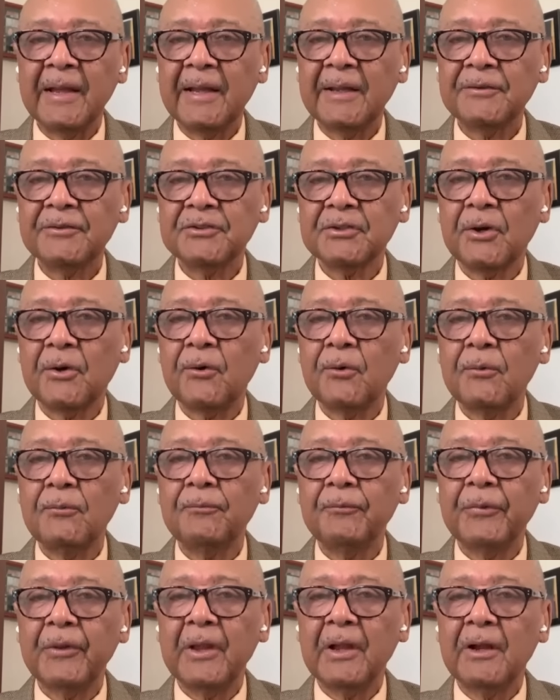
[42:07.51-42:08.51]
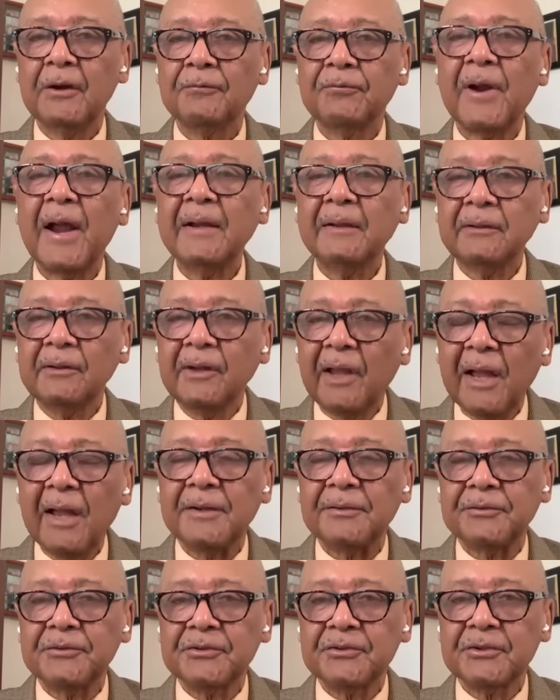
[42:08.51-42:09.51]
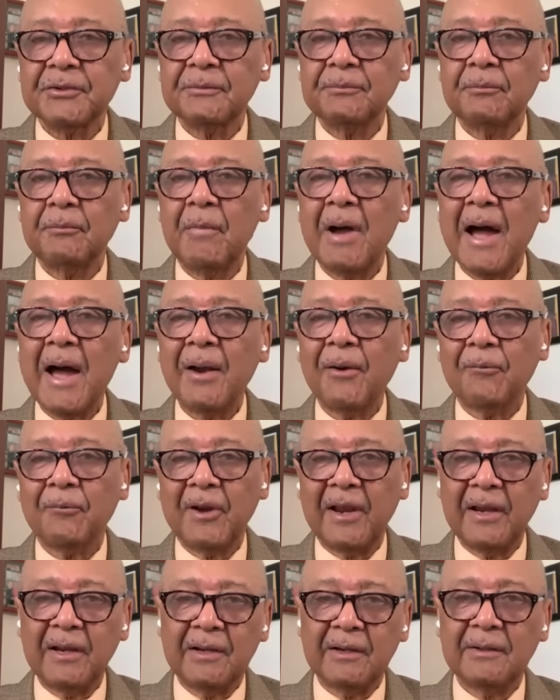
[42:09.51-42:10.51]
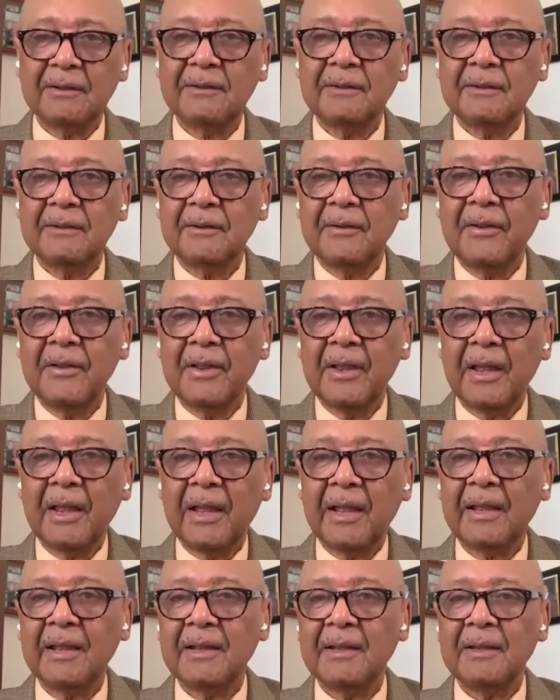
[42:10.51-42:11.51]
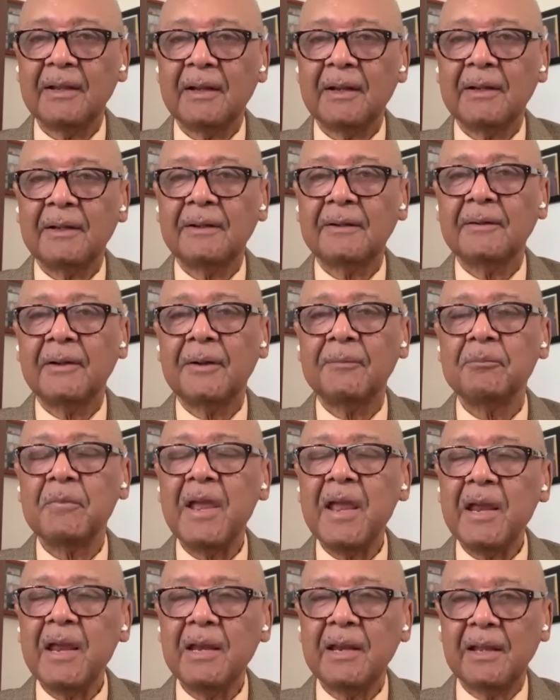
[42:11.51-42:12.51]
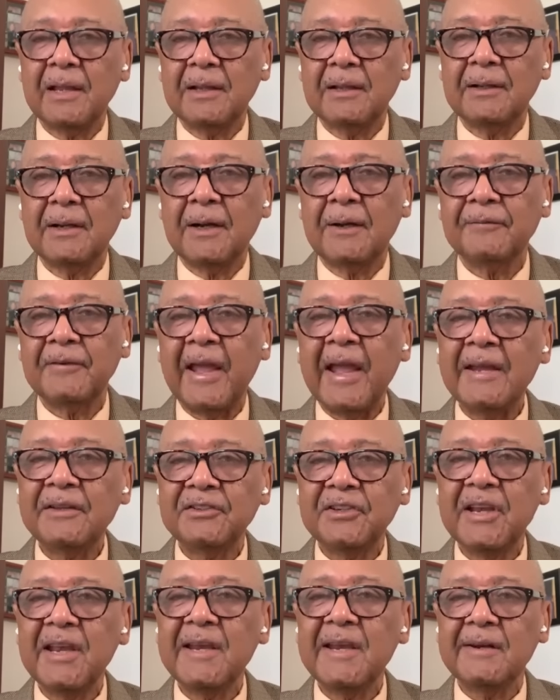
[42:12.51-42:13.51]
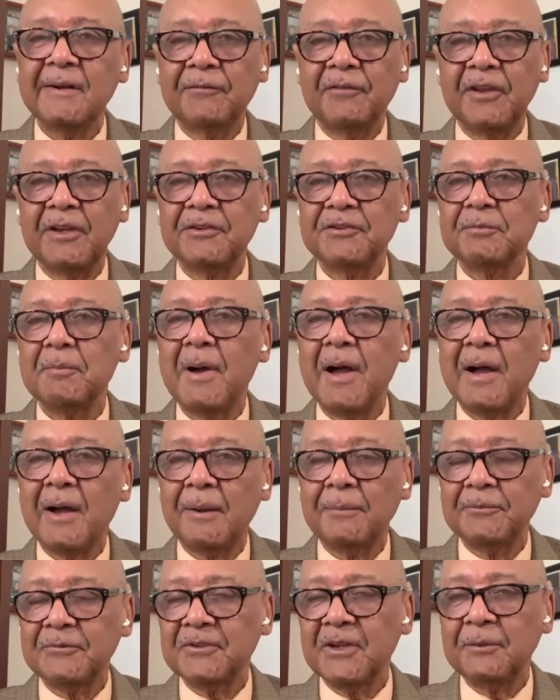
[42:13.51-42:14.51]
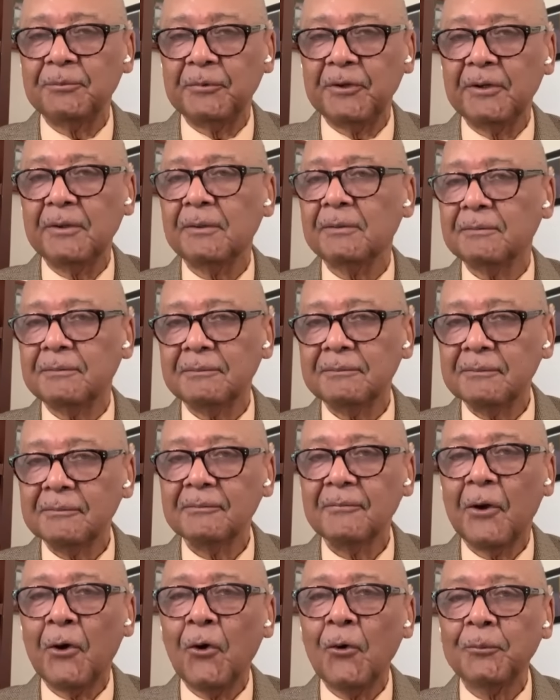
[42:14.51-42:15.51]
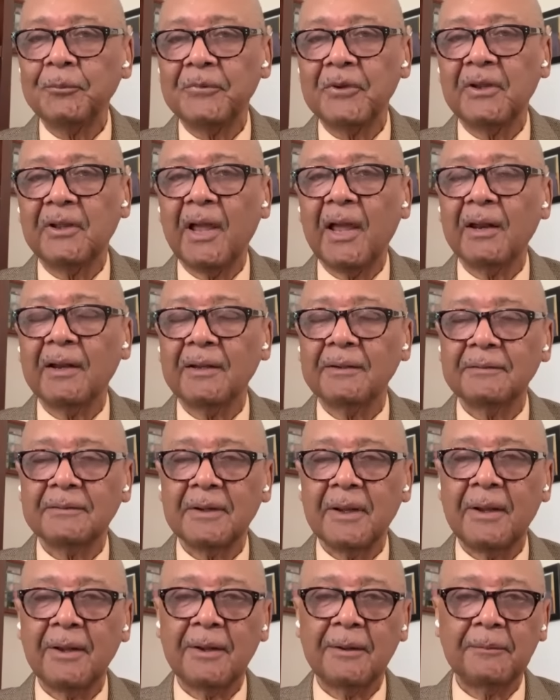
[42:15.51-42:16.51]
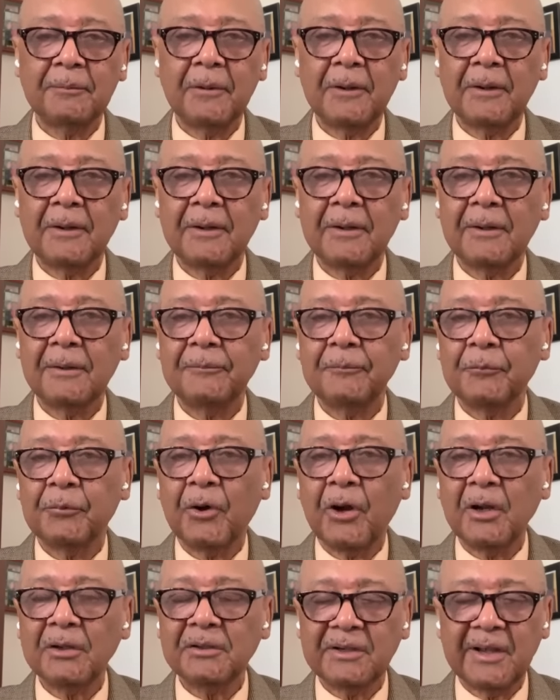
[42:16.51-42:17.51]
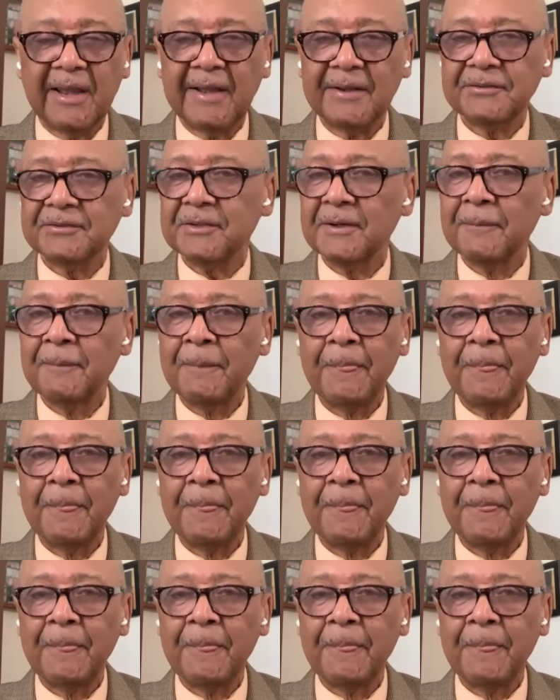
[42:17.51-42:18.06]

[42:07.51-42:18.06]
And so Frank Luntz moderated a meeting of 18 of these moms that we hope to get it broadcast.